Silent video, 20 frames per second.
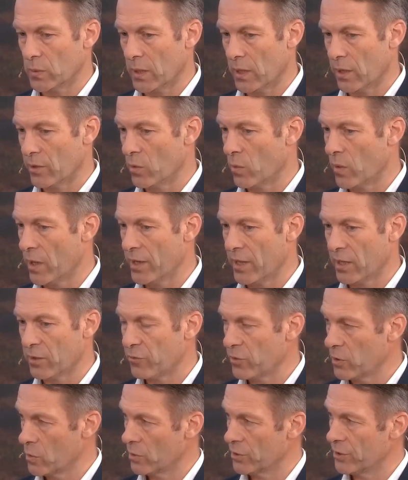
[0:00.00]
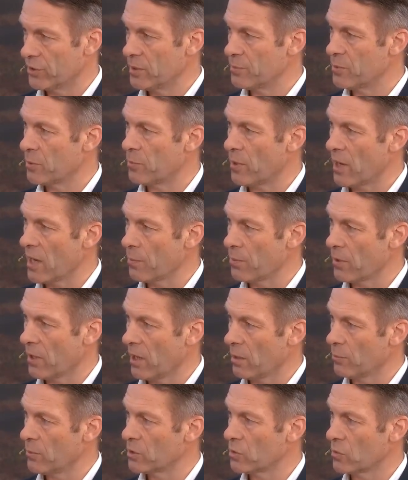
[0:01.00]
on the one hand, fuel the deeper
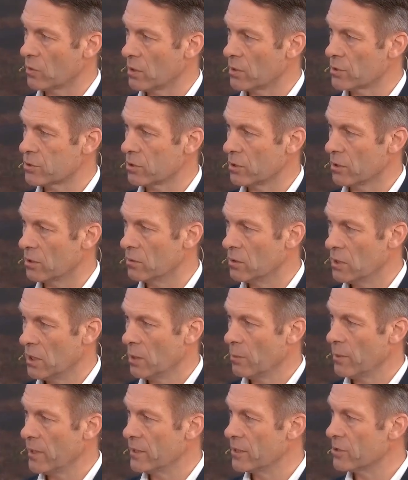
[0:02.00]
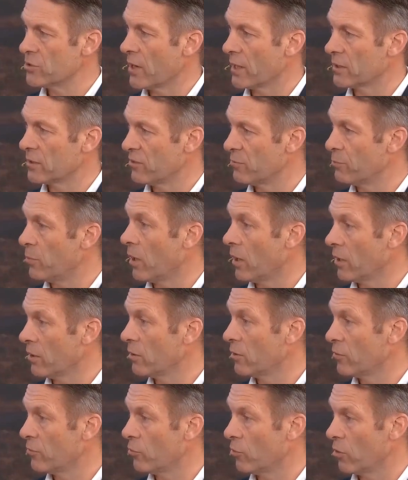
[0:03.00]
pipeline, but to also be an attractive
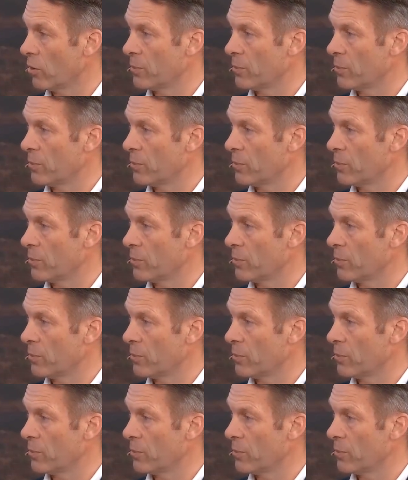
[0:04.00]
partner for